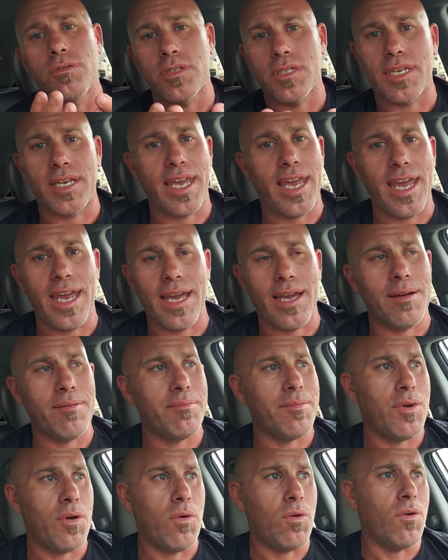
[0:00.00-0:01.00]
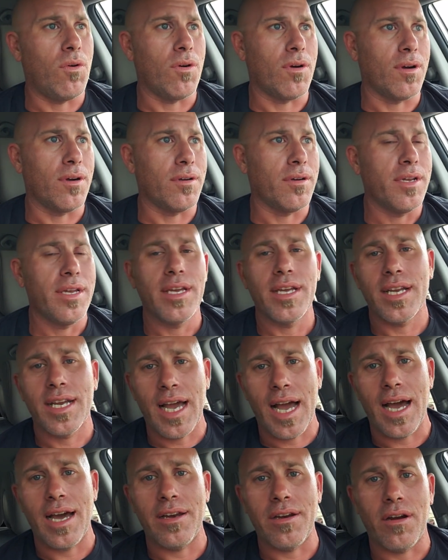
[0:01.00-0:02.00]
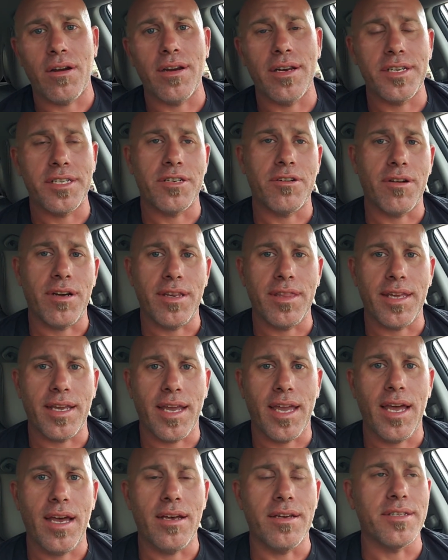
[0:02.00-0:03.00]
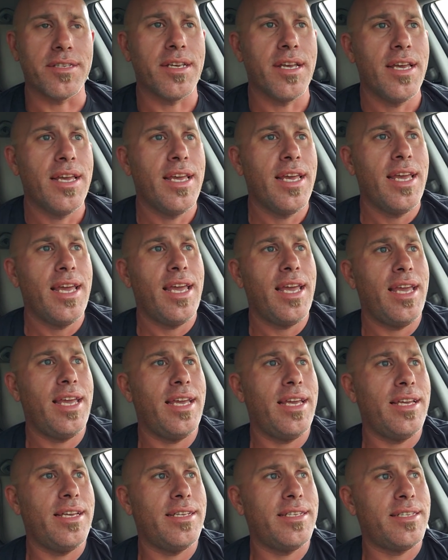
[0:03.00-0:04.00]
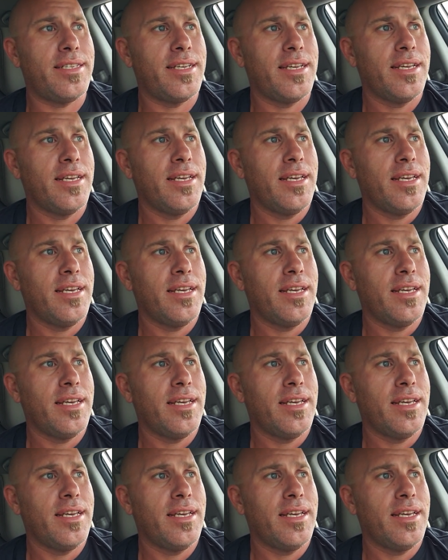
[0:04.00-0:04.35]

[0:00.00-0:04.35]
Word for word: scam or con artist or anything else. Is